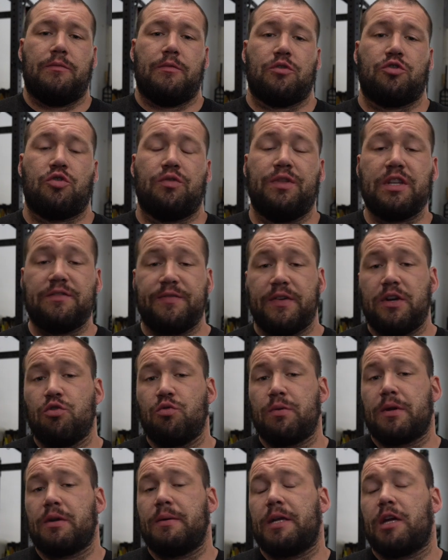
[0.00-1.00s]
So in this
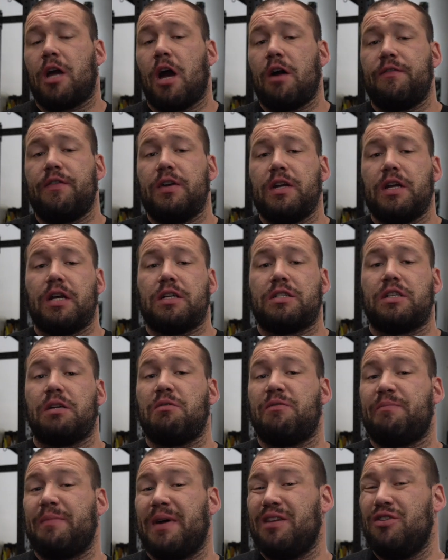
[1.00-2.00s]
video, we're going to be covering
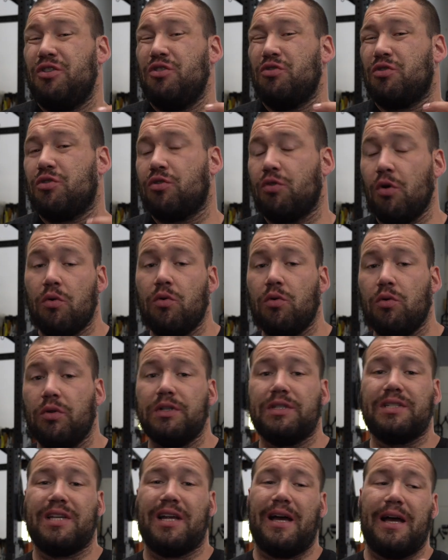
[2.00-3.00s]
some of my new
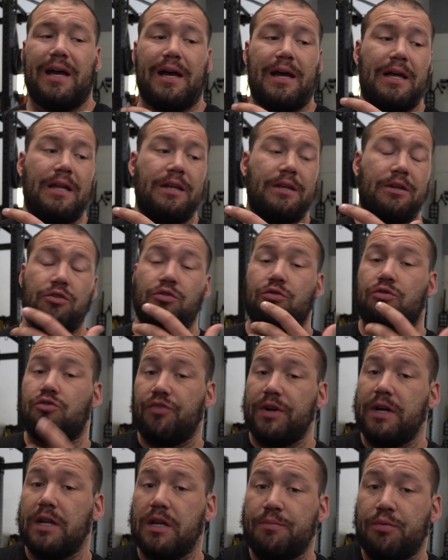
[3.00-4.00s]
goals and new
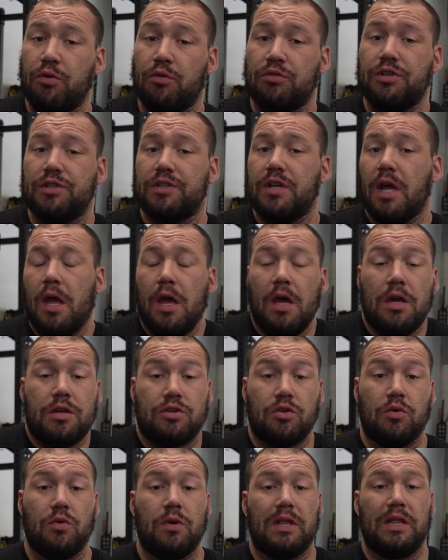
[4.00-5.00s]
training approaches.
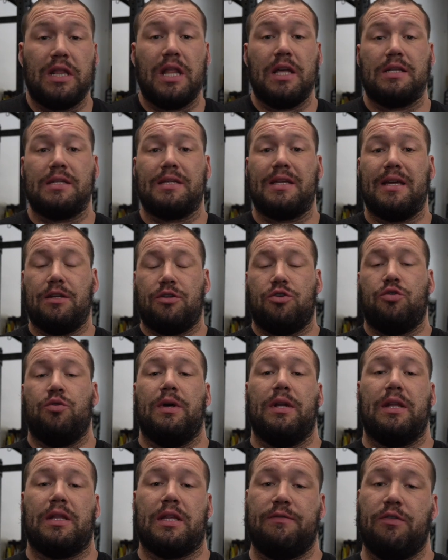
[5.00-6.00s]
So let's get to
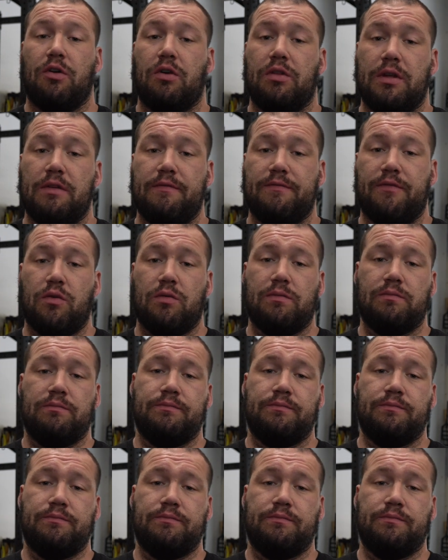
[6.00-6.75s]
it and I'll give you all the info.